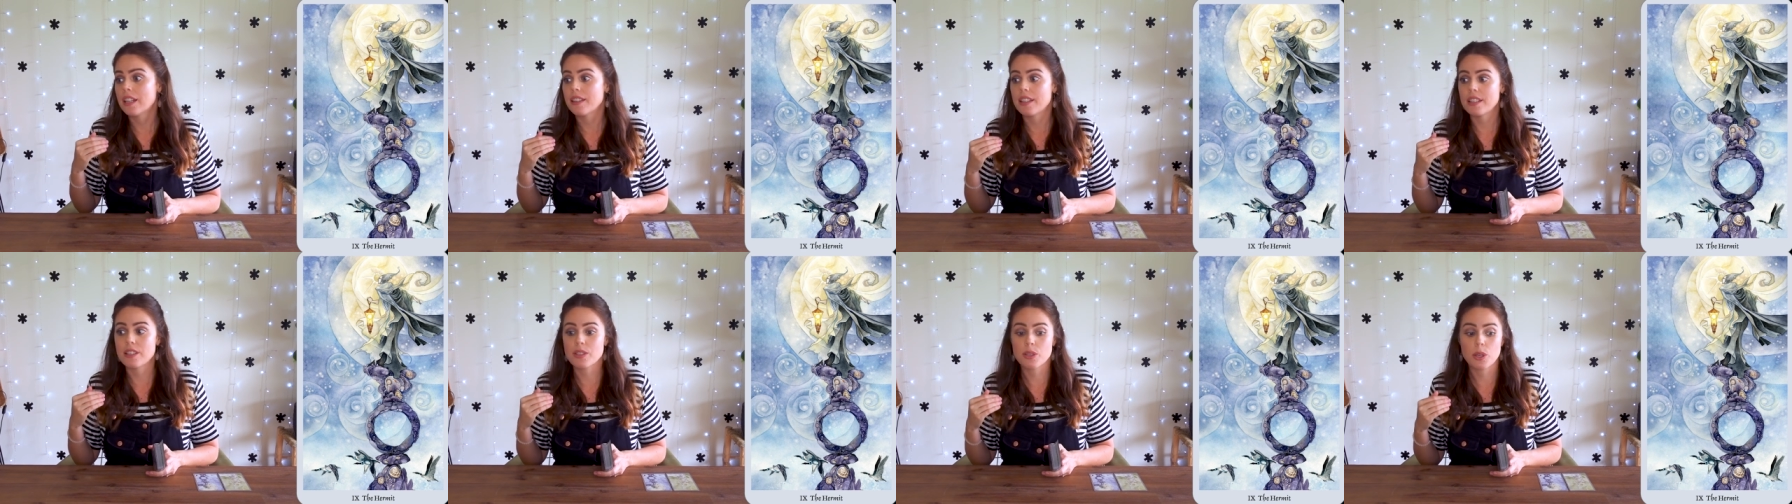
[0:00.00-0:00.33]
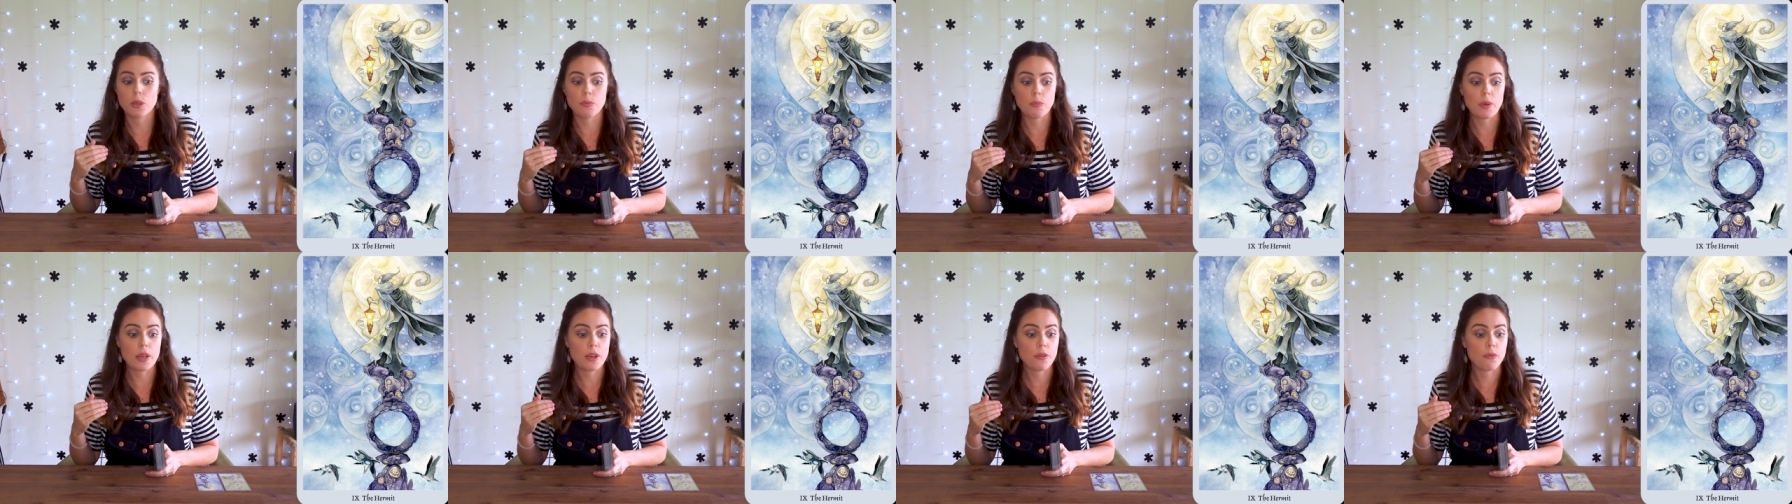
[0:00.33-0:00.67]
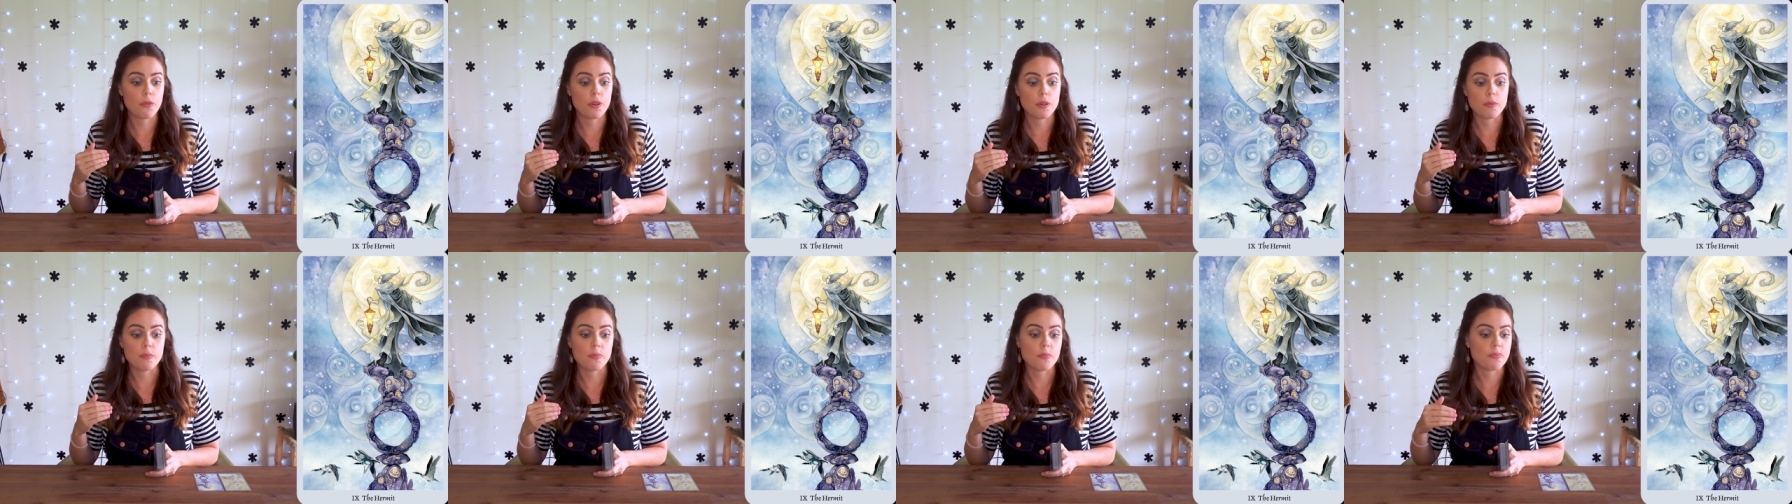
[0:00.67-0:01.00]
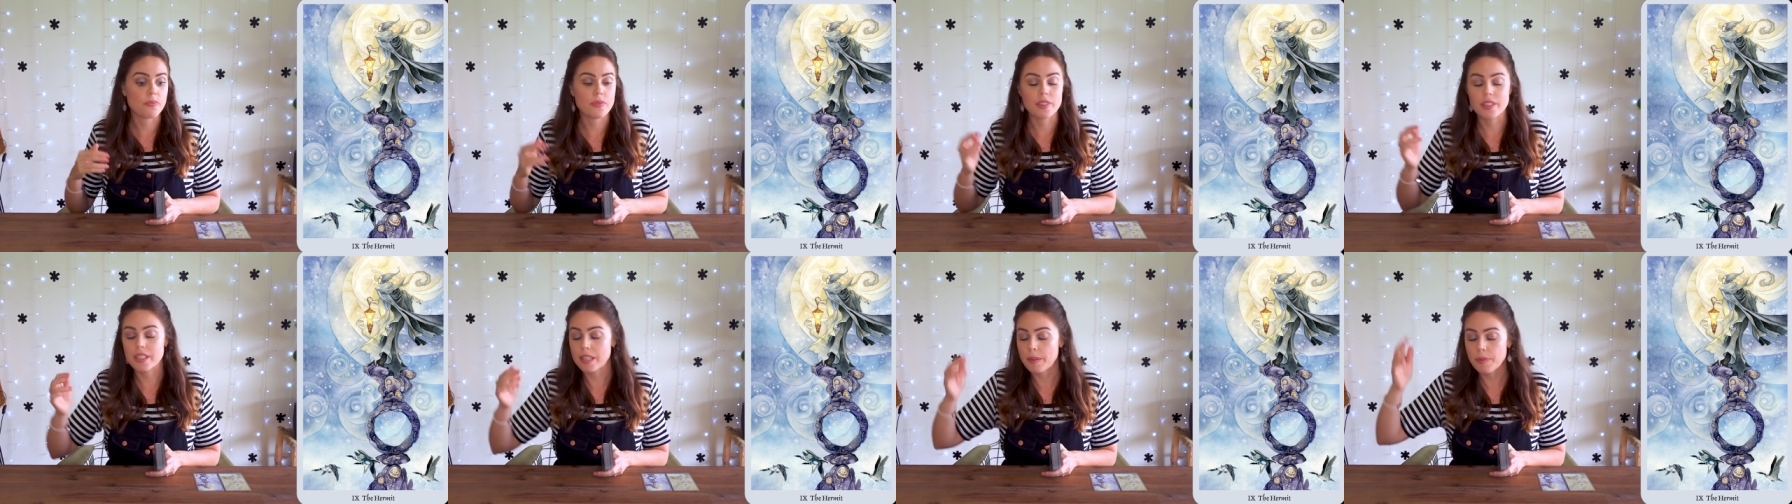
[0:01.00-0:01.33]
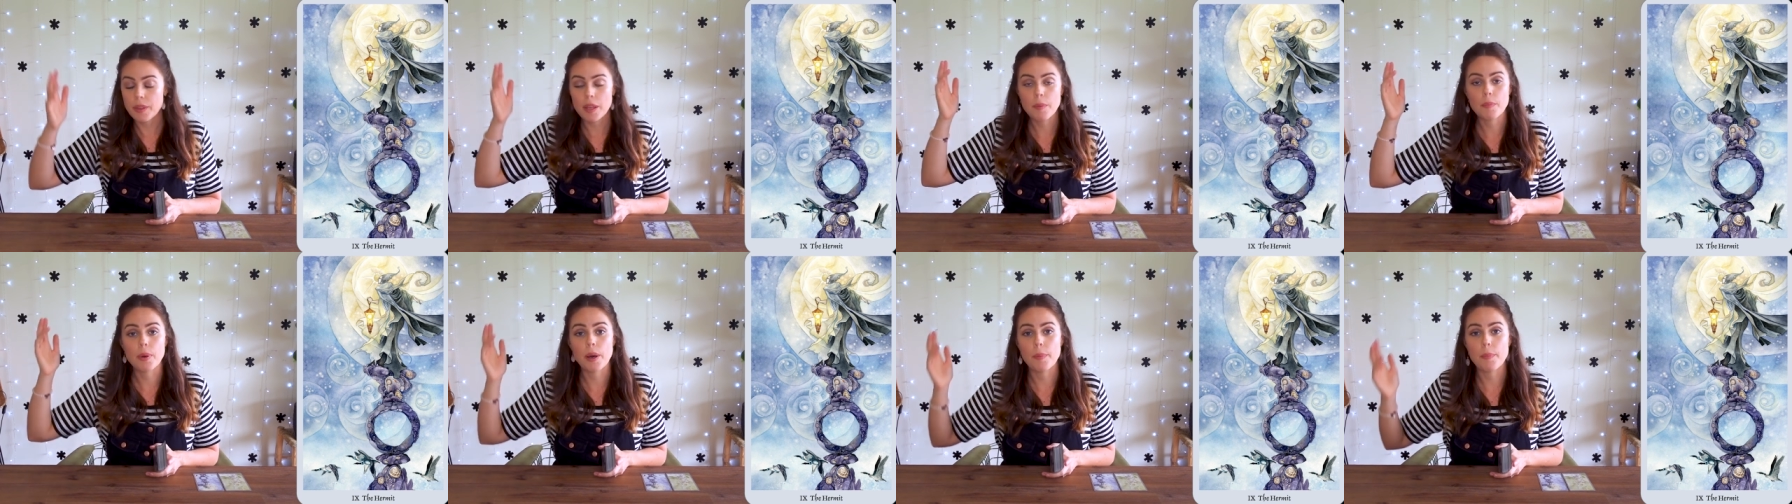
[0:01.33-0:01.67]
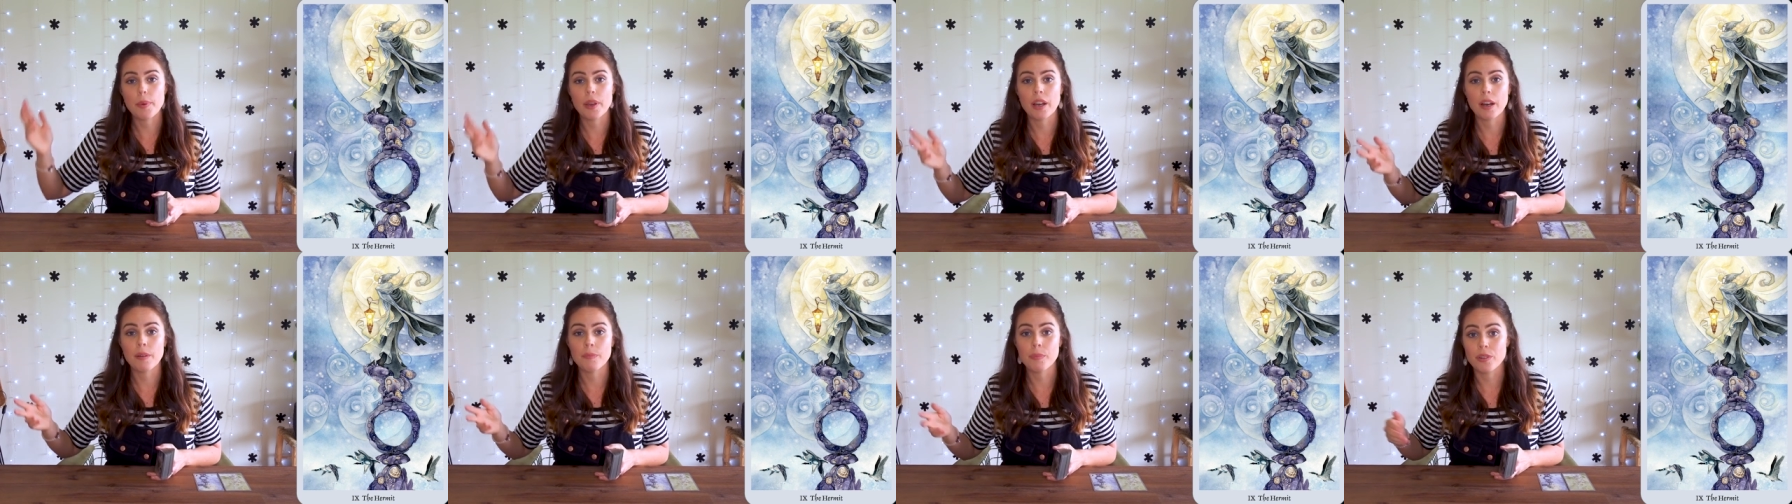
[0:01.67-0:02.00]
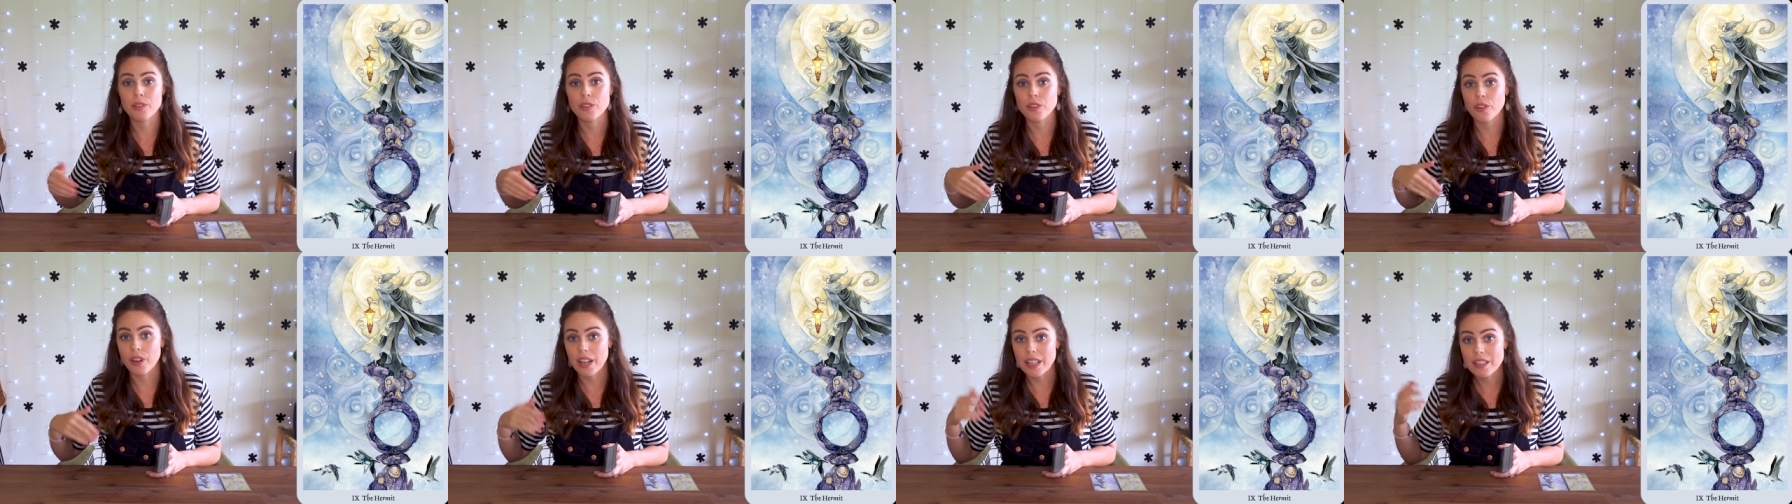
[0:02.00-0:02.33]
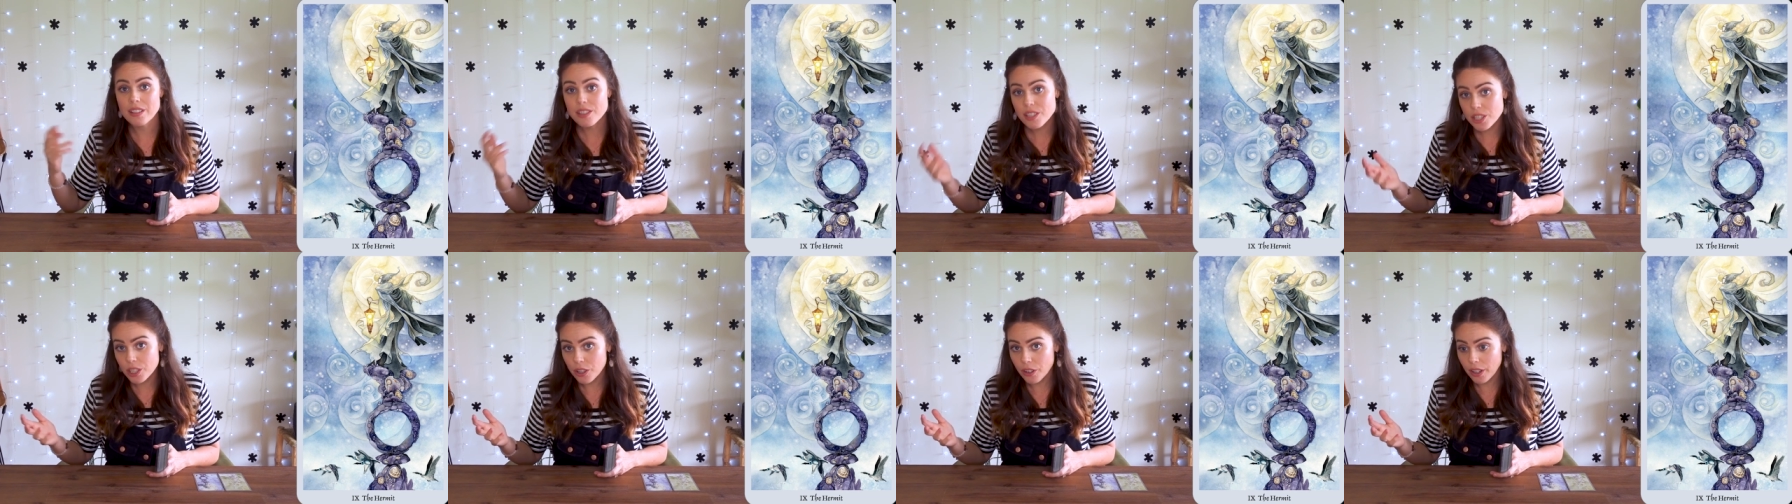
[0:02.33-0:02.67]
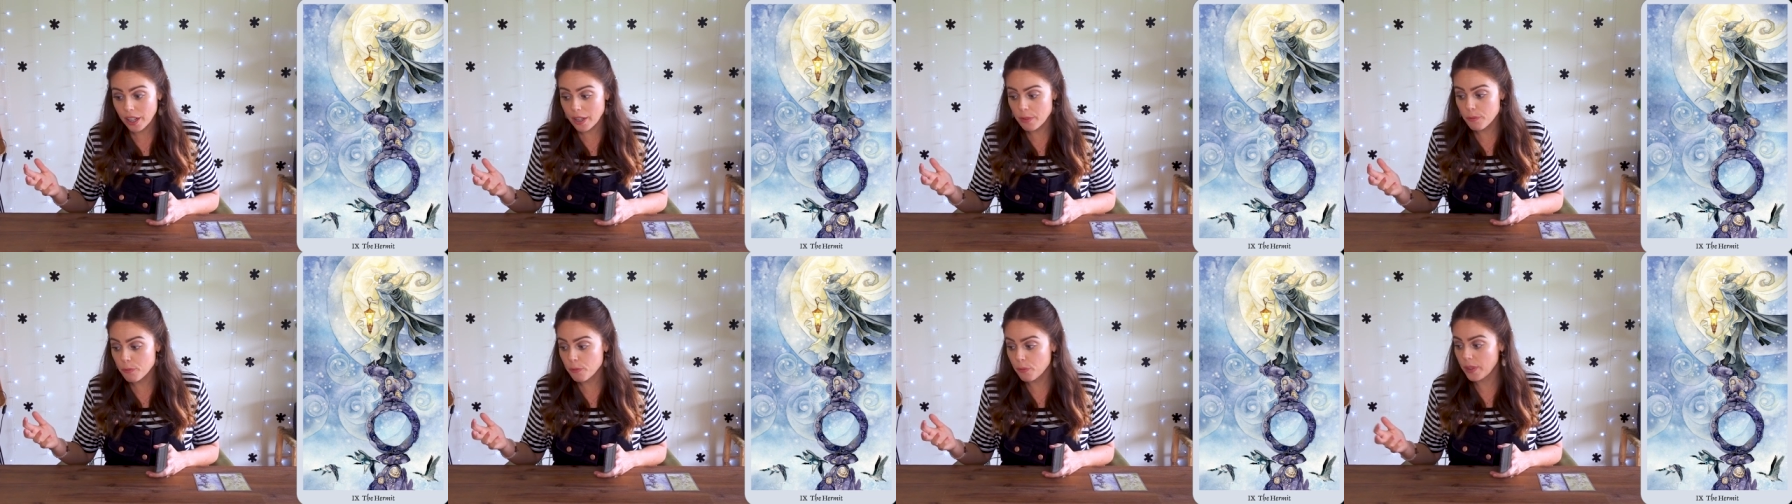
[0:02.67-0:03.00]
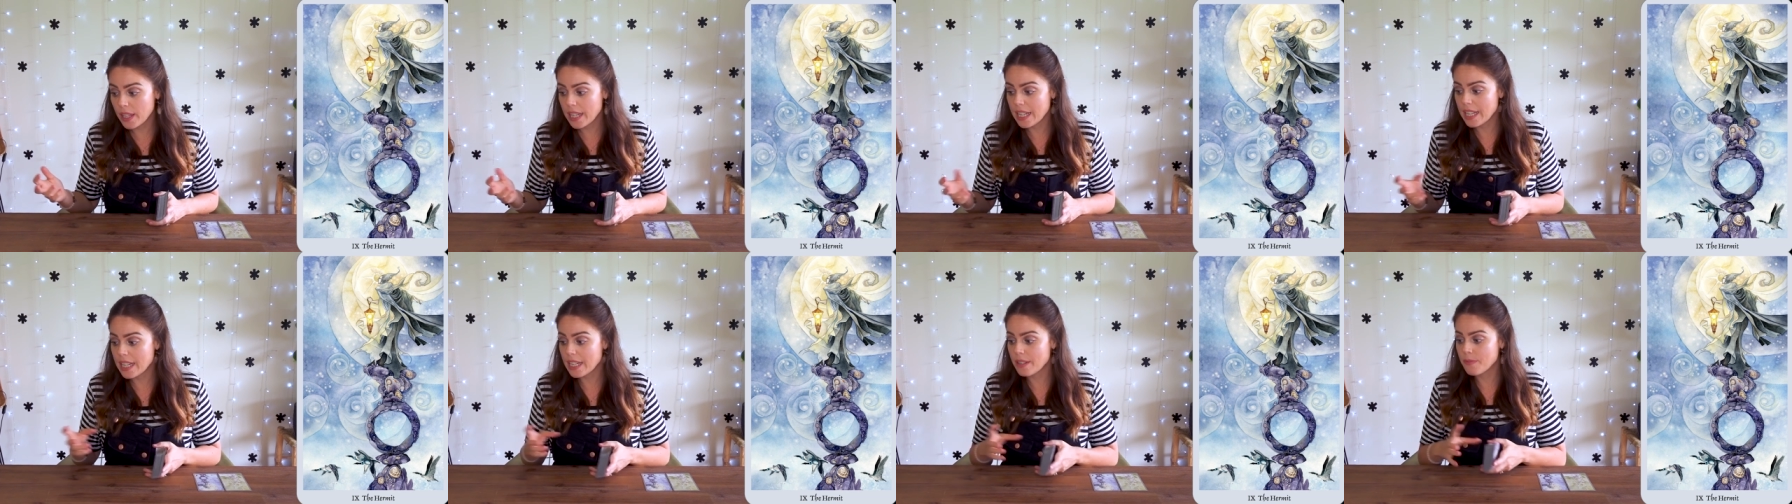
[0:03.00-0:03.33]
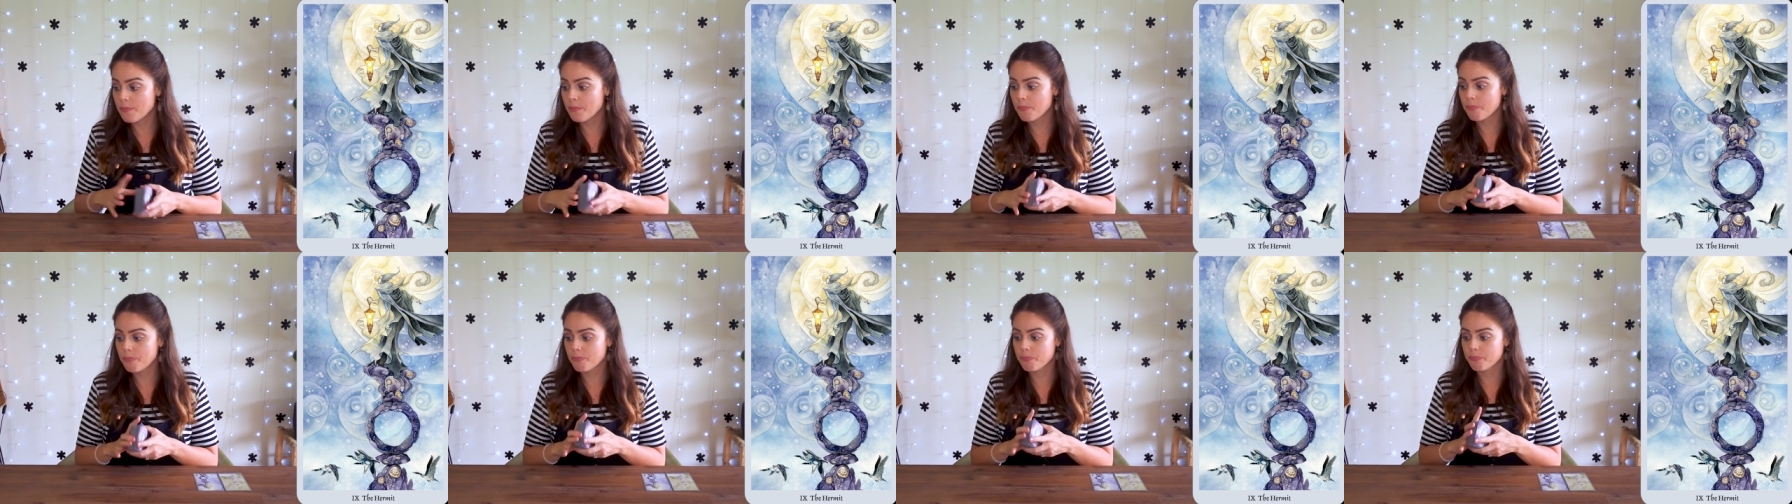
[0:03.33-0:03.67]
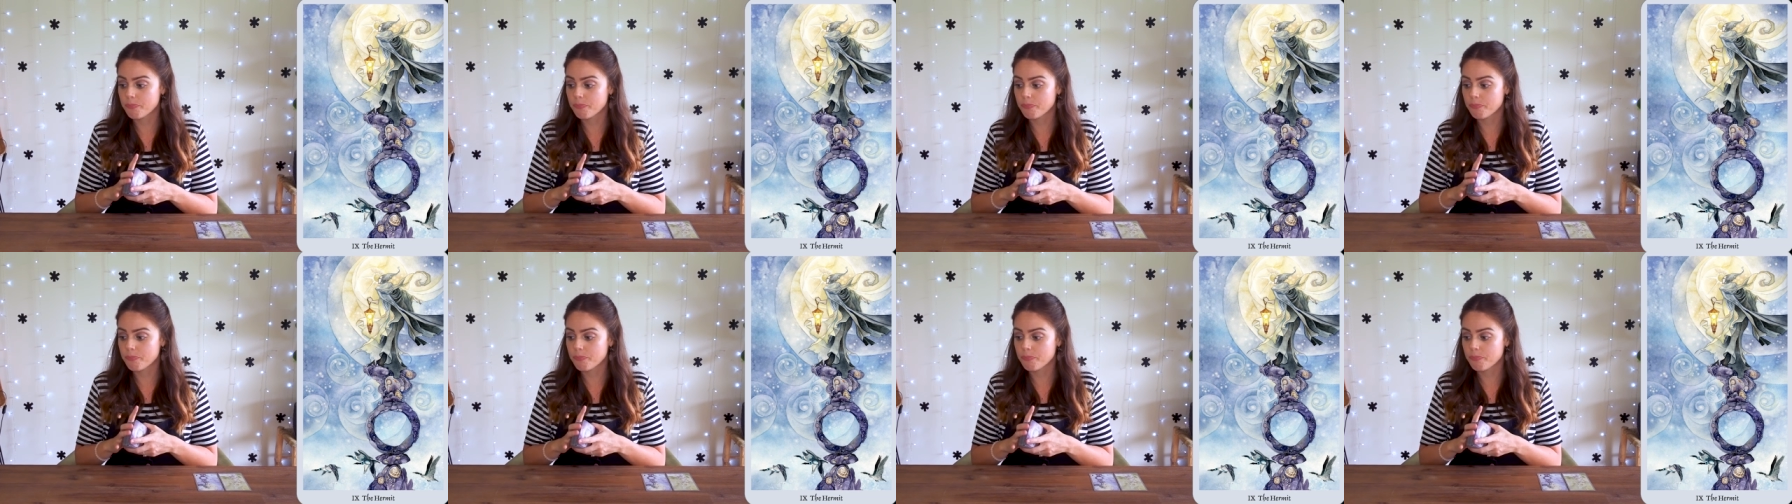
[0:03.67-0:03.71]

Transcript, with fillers: This could be from something popping up on your Instagram feed.